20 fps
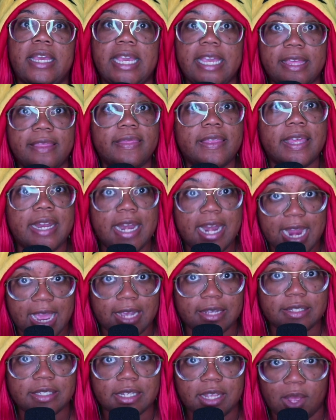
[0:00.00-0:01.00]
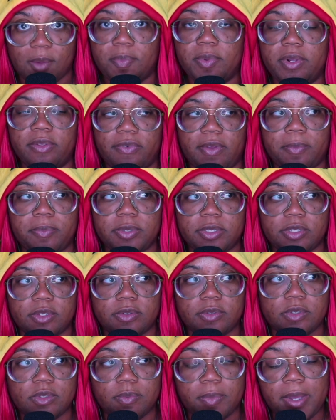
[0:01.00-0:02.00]
in the next couple of
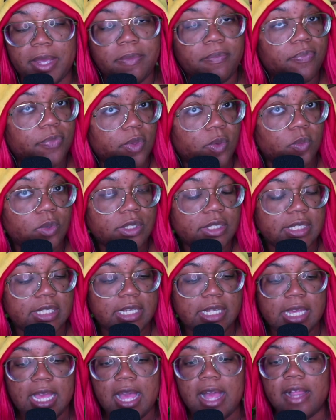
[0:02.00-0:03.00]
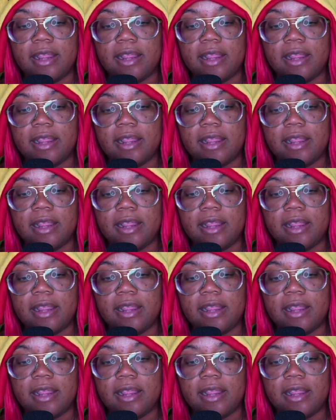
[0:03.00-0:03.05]
episodes. But we'll see.